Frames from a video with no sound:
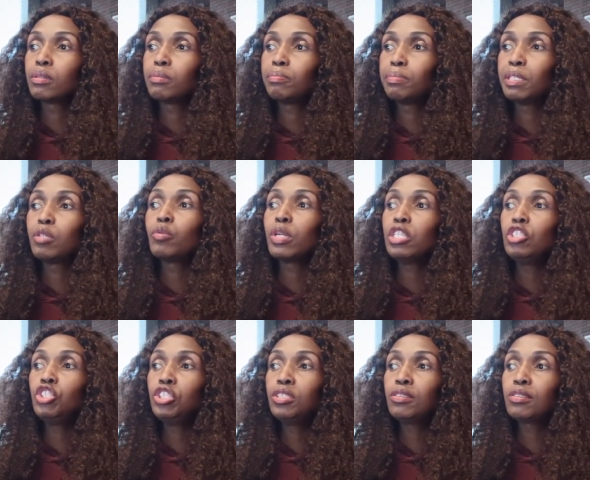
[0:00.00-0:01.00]
be
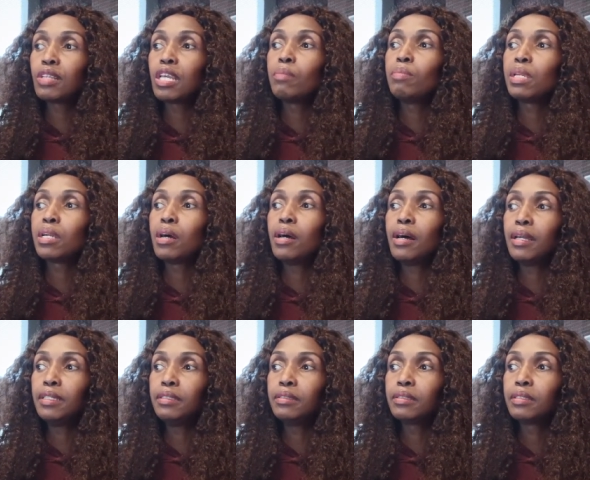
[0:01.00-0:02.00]
gracious and be
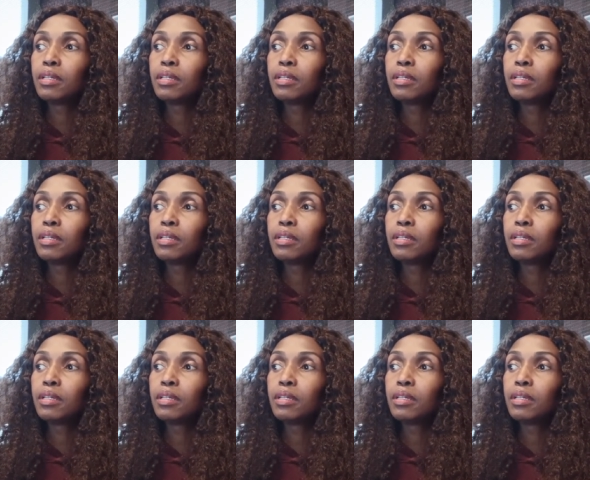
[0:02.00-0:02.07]
kind